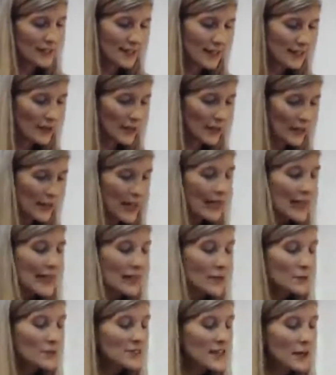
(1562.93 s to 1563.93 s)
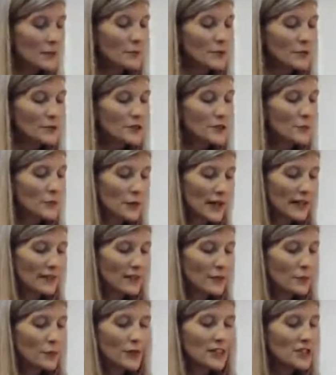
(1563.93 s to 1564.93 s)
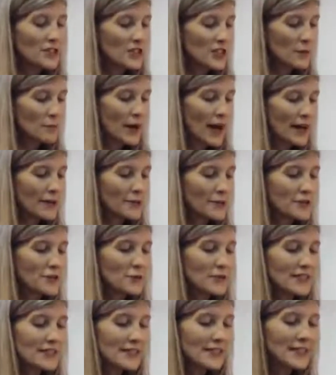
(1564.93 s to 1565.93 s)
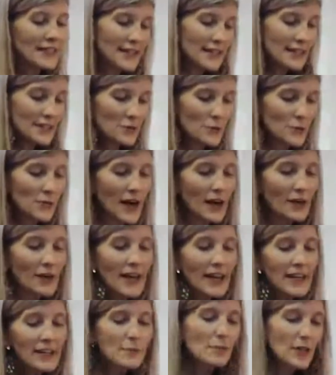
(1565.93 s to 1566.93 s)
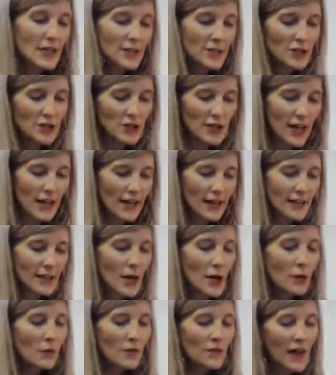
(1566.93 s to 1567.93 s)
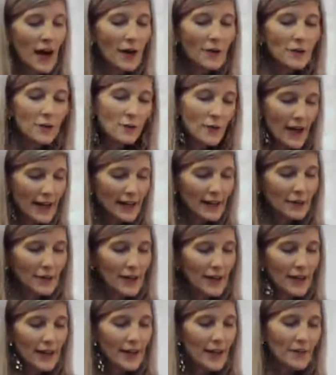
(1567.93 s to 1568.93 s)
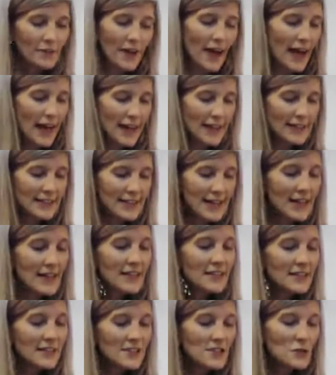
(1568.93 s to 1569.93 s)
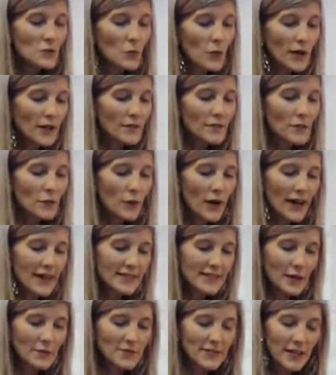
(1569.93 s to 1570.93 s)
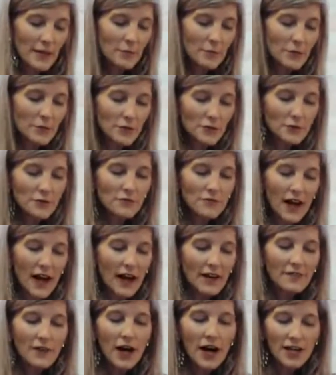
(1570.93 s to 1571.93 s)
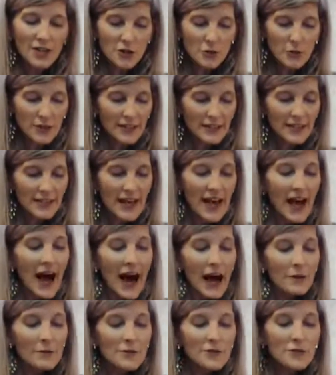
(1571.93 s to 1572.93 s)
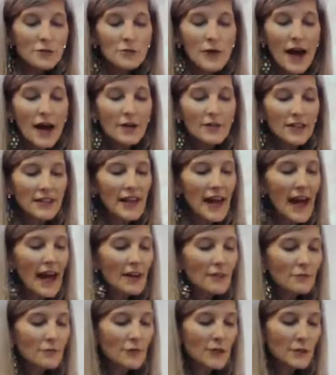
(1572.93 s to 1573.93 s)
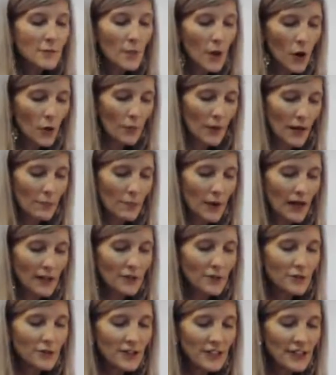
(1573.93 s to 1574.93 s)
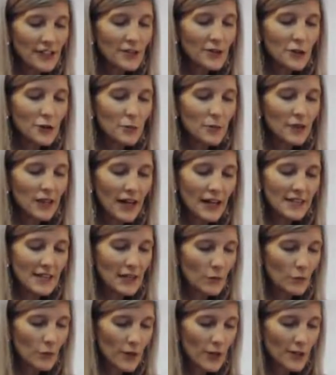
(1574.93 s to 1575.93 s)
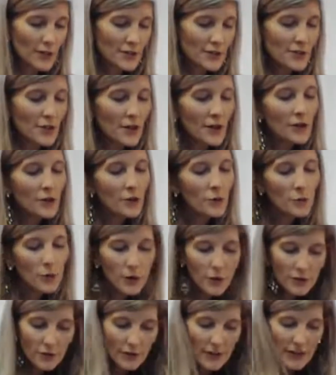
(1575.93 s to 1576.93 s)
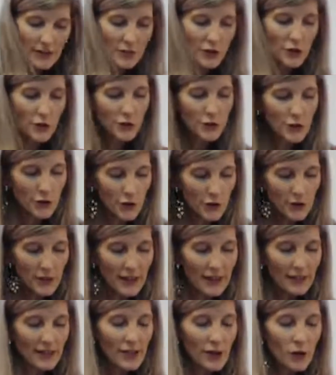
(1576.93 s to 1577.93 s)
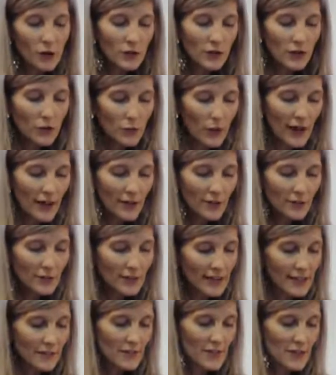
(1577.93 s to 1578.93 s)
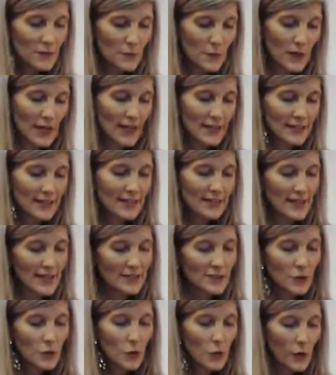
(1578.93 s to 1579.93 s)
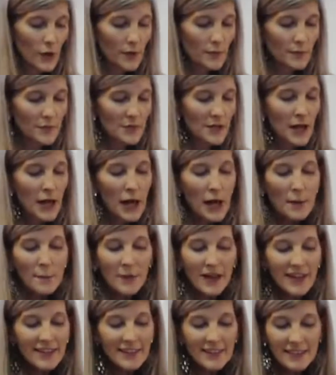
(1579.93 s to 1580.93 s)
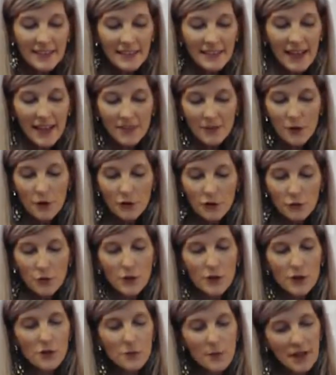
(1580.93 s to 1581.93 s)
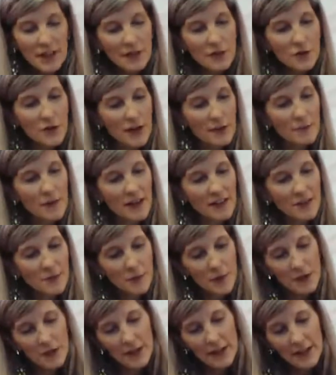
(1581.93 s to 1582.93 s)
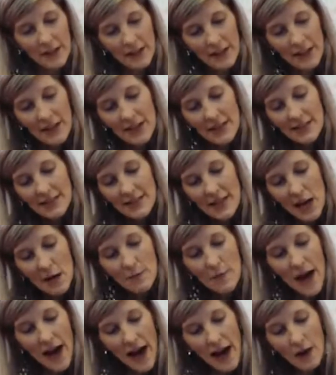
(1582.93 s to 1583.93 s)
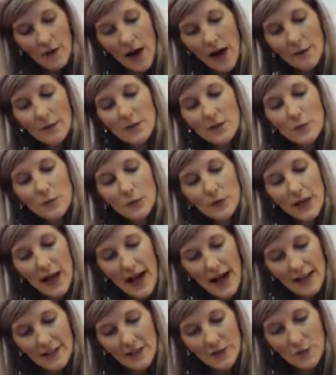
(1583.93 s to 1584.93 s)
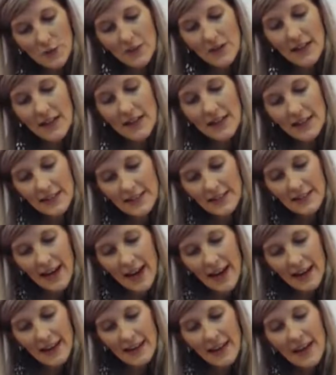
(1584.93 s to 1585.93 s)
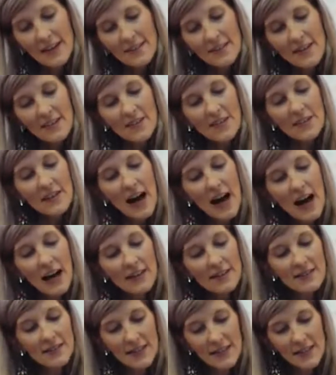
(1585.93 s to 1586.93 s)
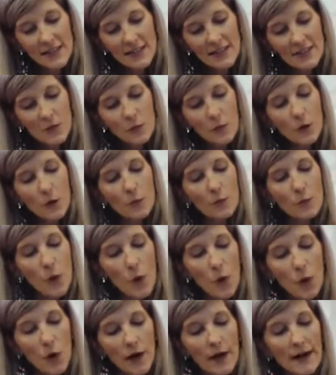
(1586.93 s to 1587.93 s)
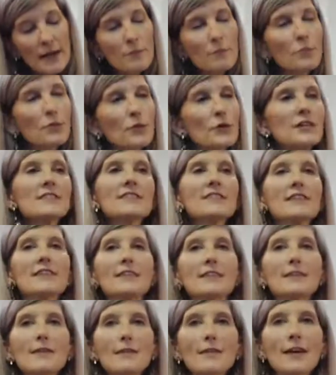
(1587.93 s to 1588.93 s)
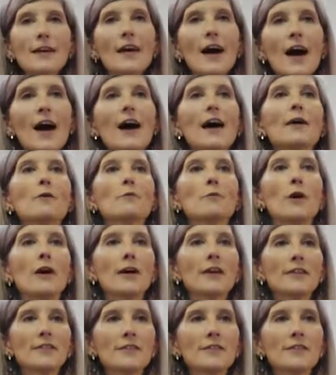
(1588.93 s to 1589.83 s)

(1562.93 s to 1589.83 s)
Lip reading: center. He was able to bring the British Empire to its knees without any bloodshed, without the rhetoric of hate. This is one of the ways I was able to survive Auschwitz. I was surrounded every moment by dehumanizing words. You're worthless, you're dirty, the only way you'll leave this place is as a corpse. But I didn't let those words penetrate my spirit. Somehow I was blessed with the insight that the Nazis were more imprisoned than I was.